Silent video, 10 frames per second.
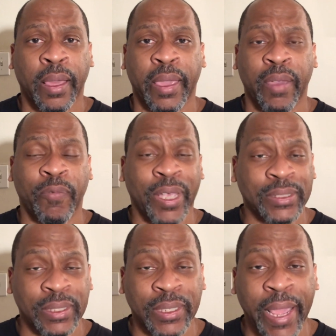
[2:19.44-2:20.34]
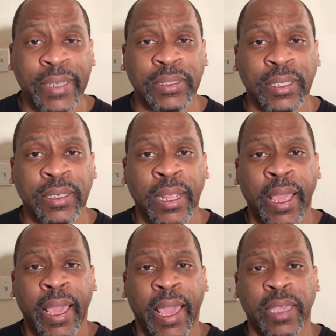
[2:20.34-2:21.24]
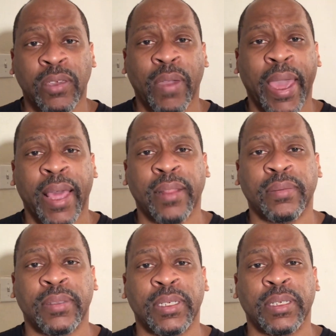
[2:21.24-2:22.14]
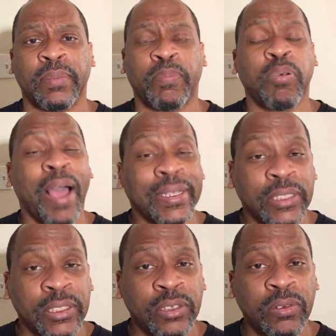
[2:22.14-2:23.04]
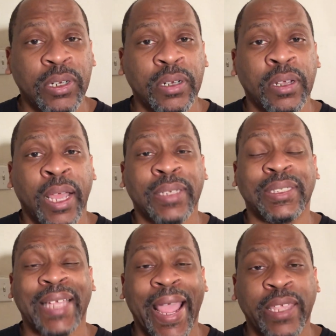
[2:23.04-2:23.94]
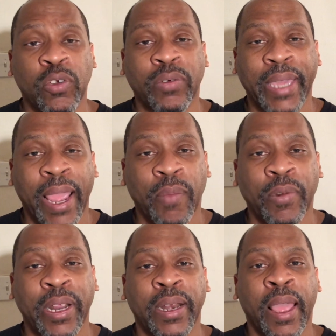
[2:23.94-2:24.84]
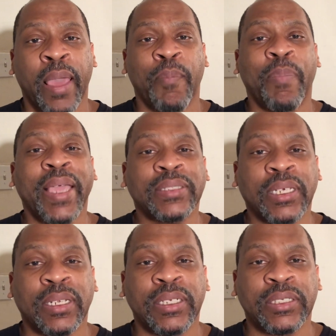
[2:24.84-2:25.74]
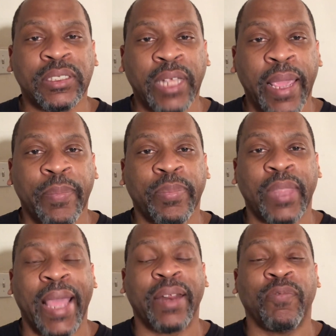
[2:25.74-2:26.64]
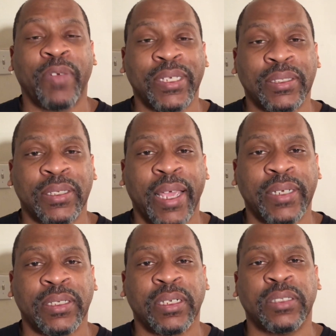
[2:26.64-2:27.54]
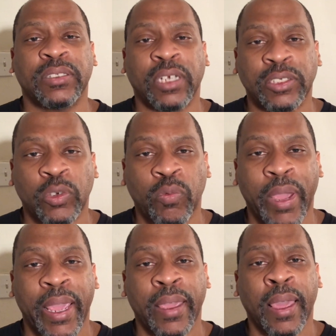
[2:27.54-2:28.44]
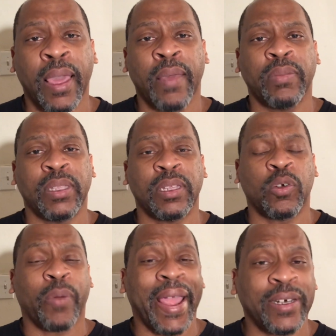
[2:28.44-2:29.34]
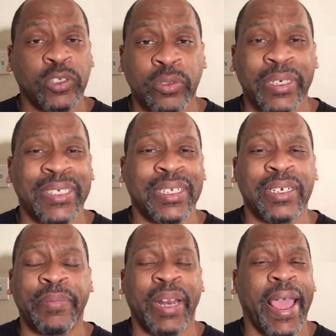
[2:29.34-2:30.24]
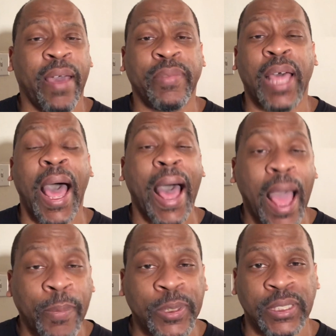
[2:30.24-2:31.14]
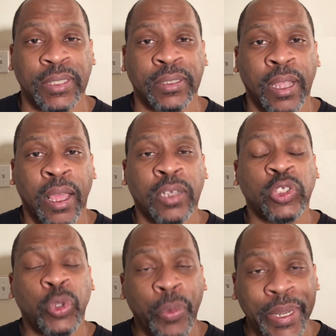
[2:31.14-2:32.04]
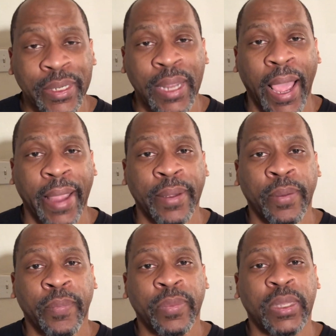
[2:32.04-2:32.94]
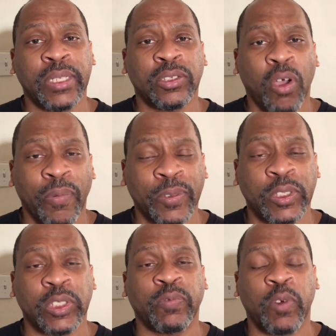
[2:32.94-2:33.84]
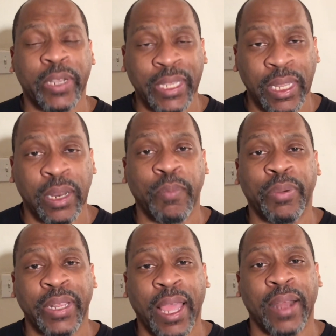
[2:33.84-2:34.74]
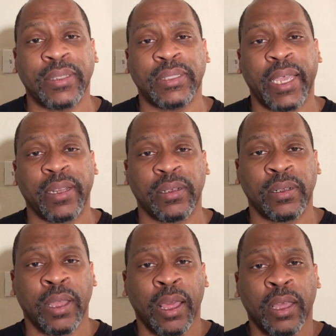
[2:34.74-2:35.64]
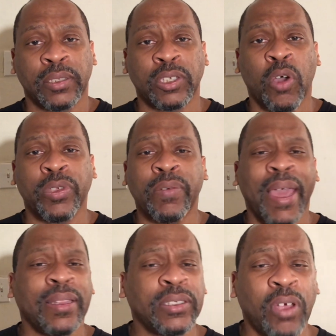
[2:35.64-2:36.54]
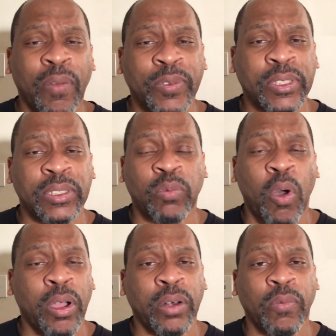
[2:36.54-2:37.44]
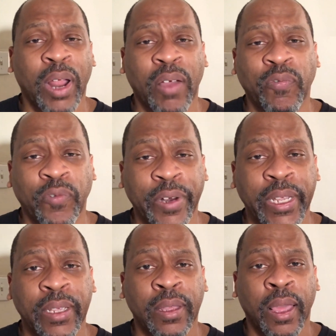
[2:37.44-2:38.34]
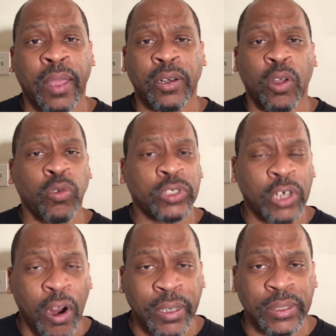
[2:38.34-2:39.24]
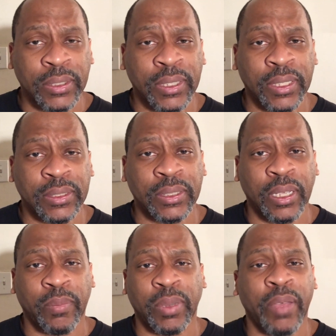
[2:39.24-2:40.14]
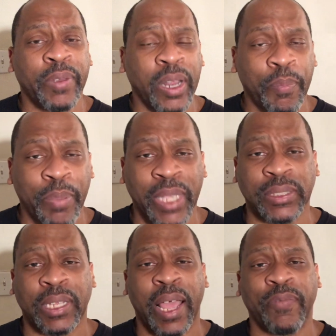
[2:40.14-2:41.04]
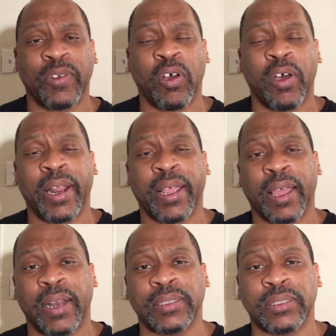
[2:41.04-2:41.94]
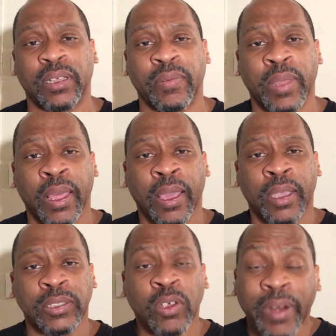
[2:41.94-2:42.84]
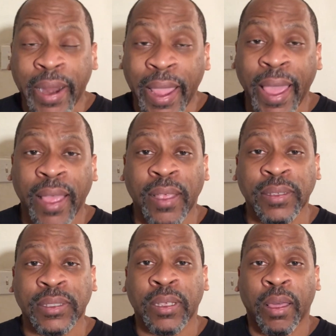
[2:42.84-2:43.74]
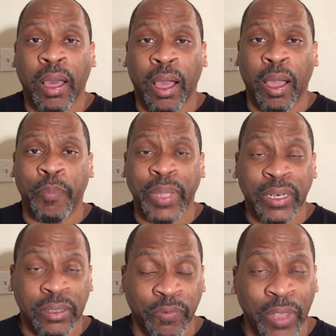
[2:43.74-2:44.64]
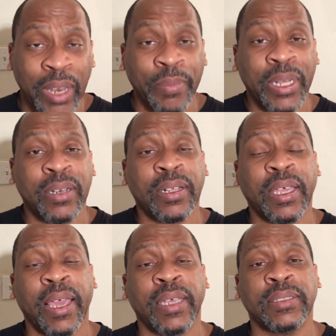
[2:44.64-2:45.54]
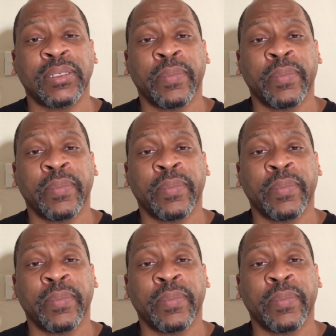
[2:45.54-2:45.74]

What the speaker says: investigation, and you had the prosecutor, Daniel Cameron, basically shape that investigation in such a way that the grand jury didn't even have the option to indict these officers for killing Breonna Taylor. So you have these officers walking around free, no charges against them, living their best life and all that kind of stuff. So there has been a development in the case.